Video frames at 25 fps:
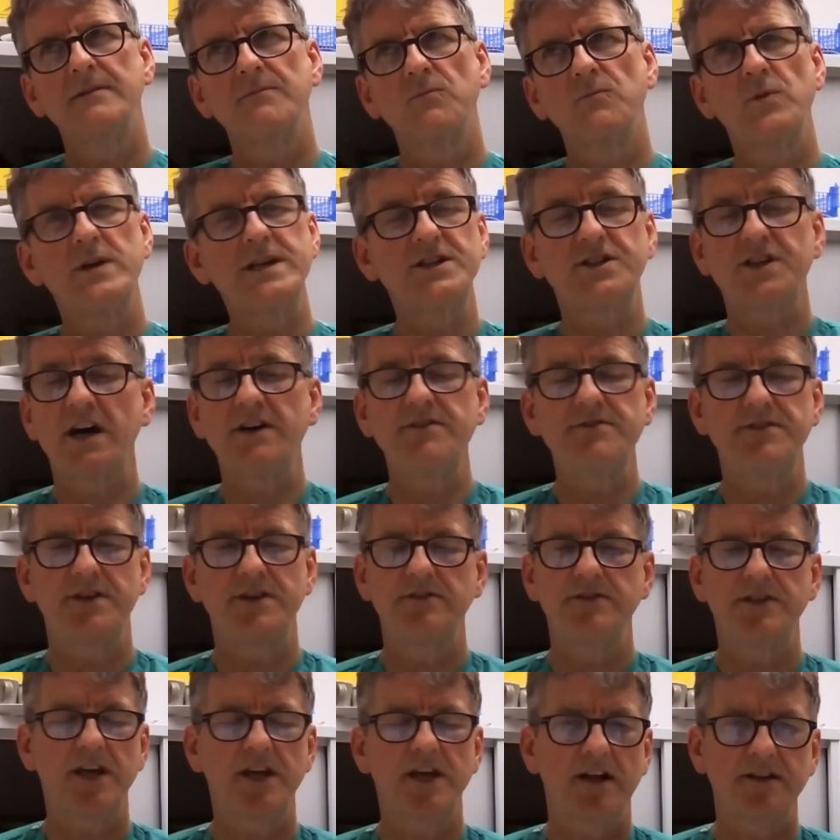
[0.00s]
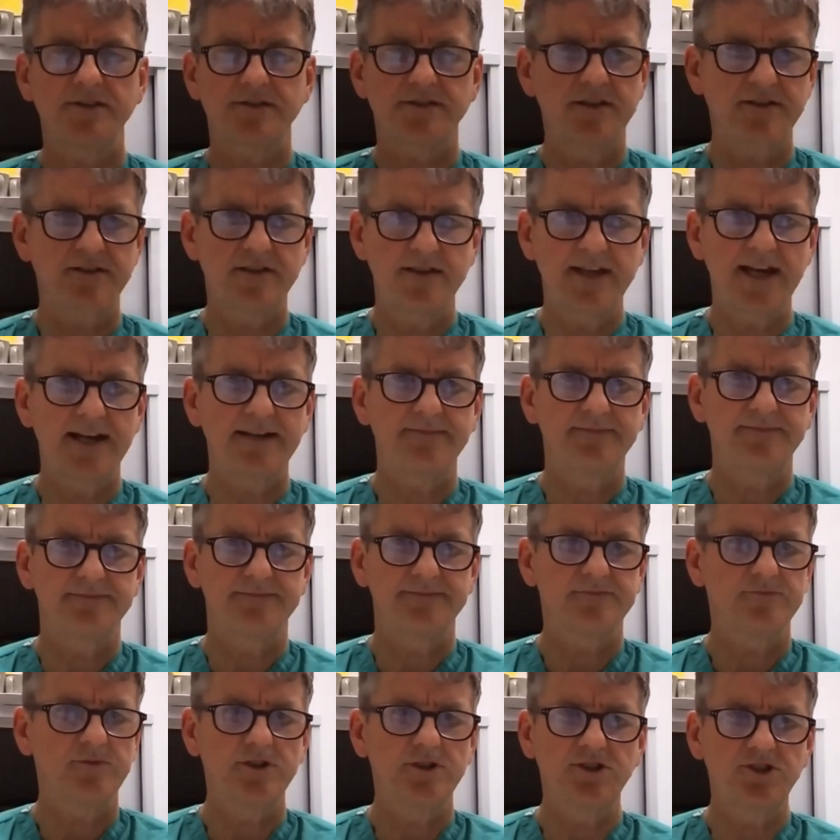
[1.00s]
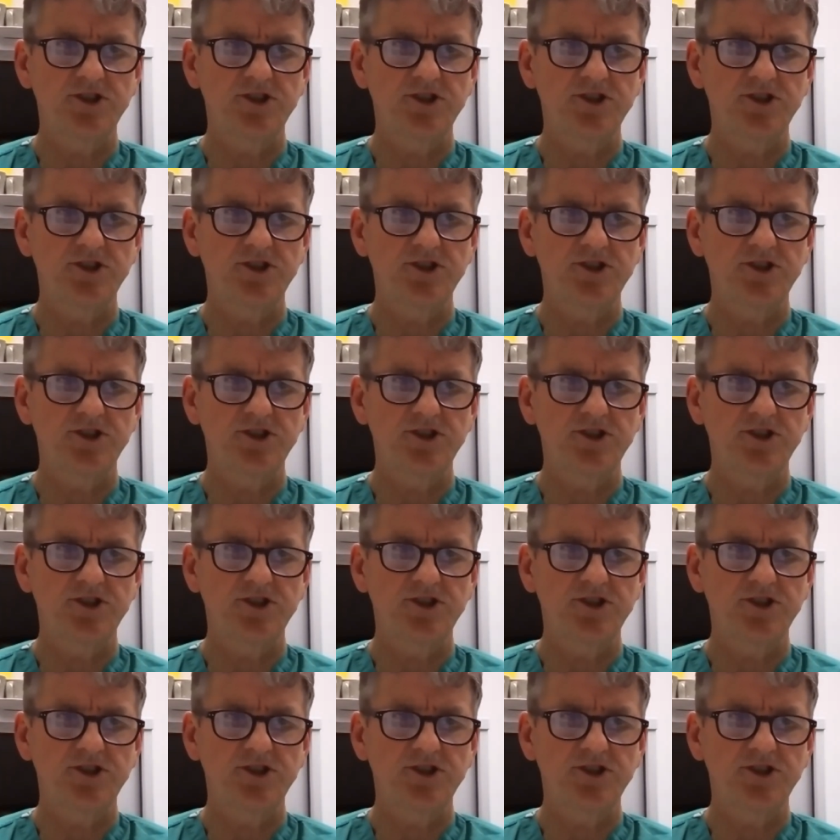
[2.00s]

we don't know the answer to that. We